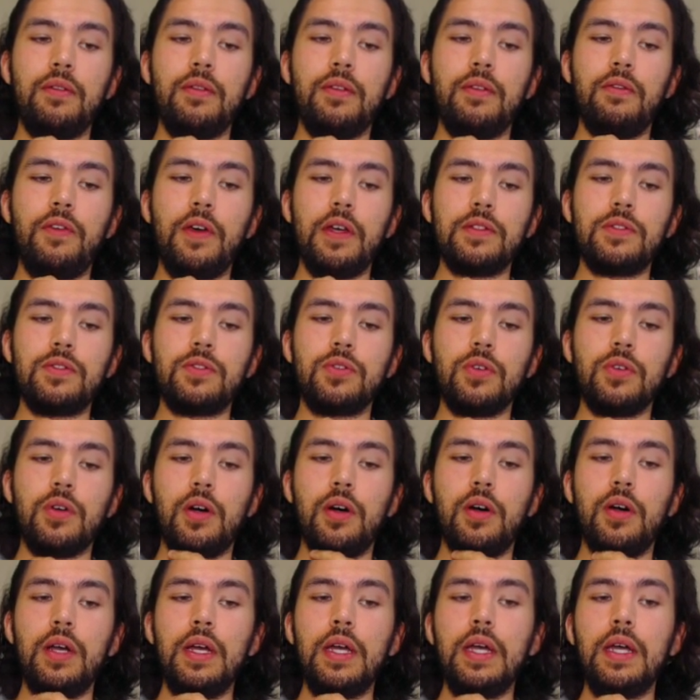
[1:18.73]
Defense
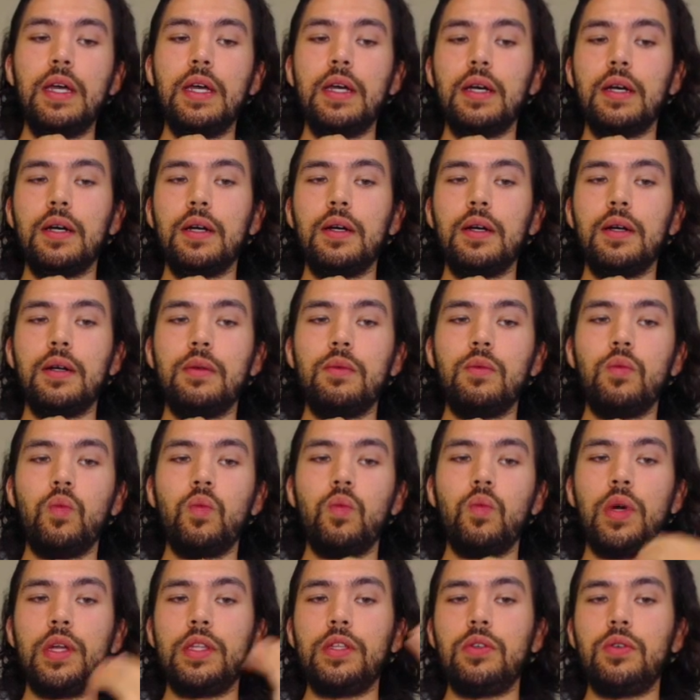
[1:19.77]
draw,
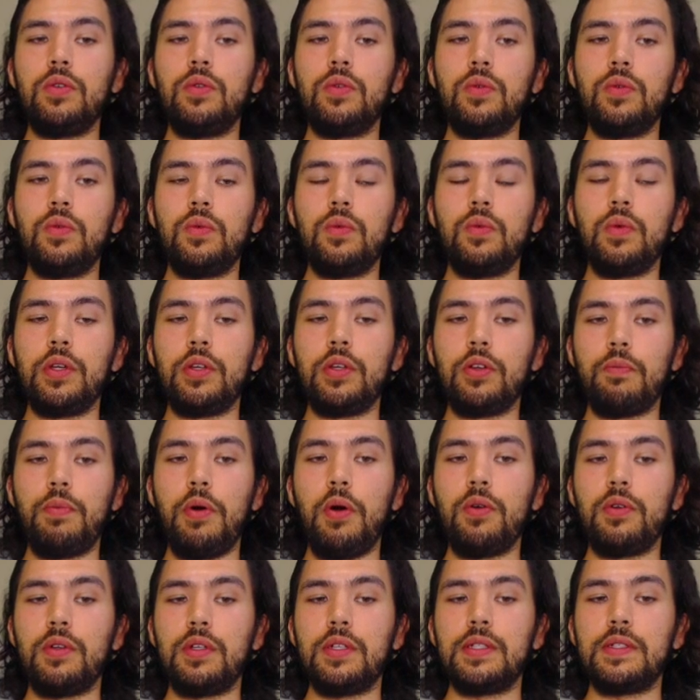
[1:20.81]
when your
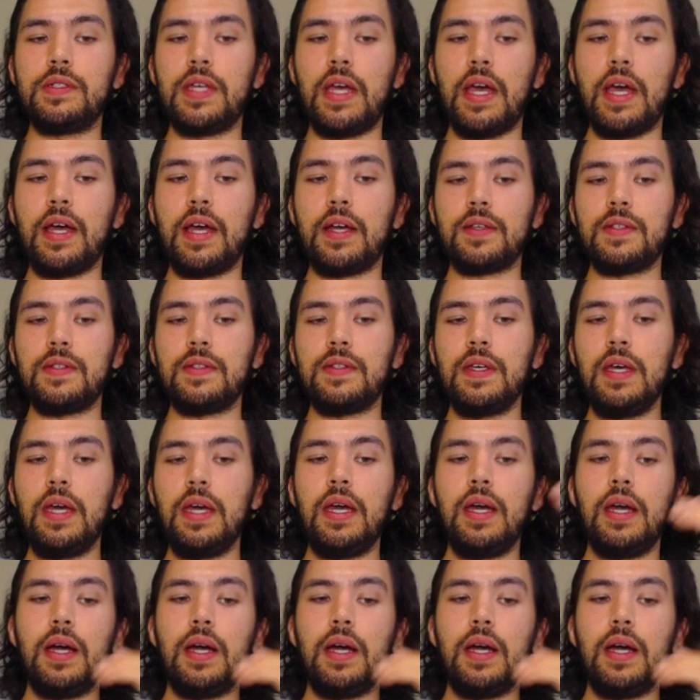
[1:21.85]
opponent attacks